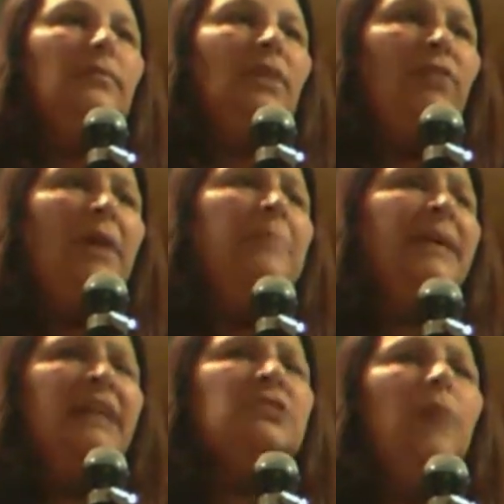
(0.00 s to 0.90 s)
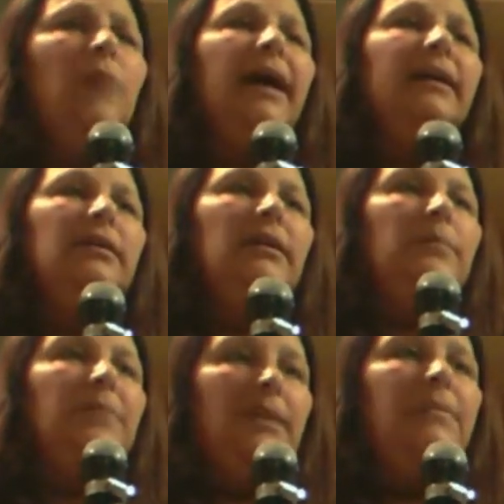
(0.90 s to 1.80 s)
Right, but guess what?
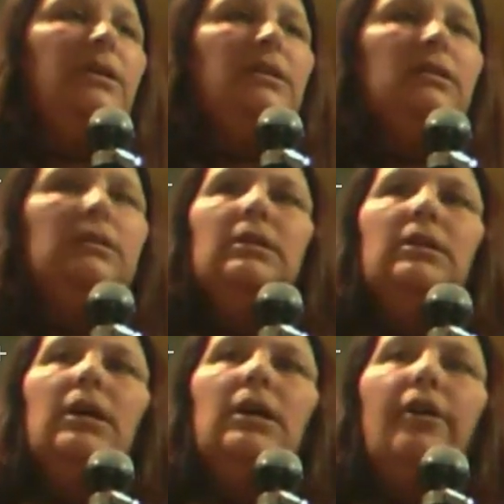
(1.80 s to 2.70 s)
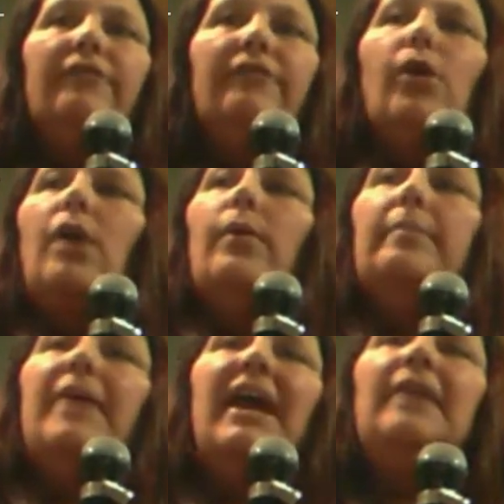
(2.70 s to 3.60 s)
People are foregoing
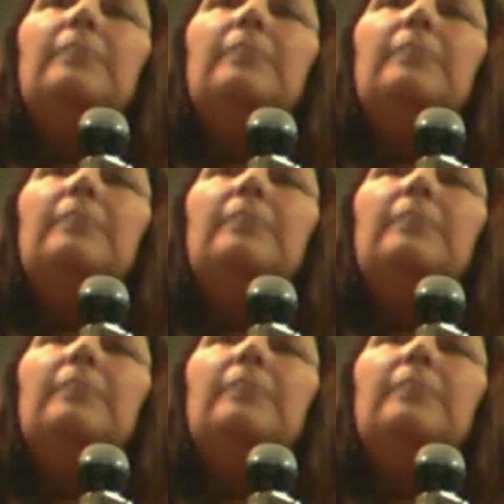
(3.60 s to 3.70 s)
paying